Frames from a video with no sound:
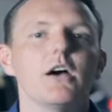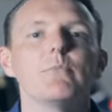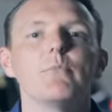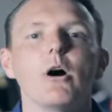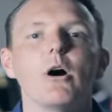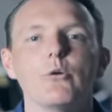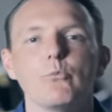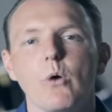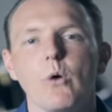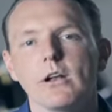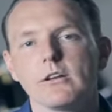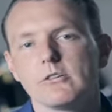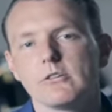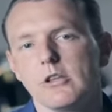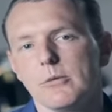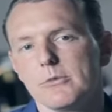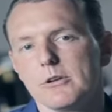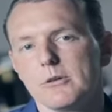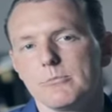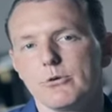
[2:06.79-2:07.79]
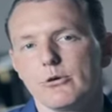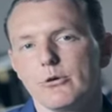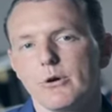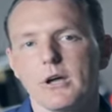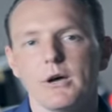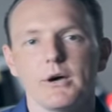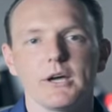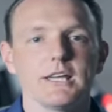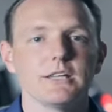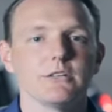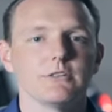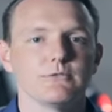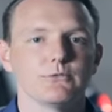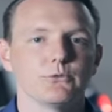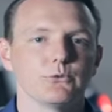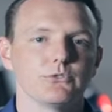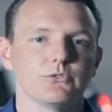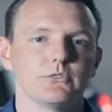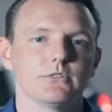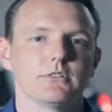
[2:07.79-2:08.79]
by 1 km per hour
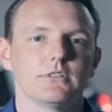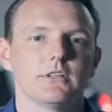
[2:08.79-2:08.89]
intervals.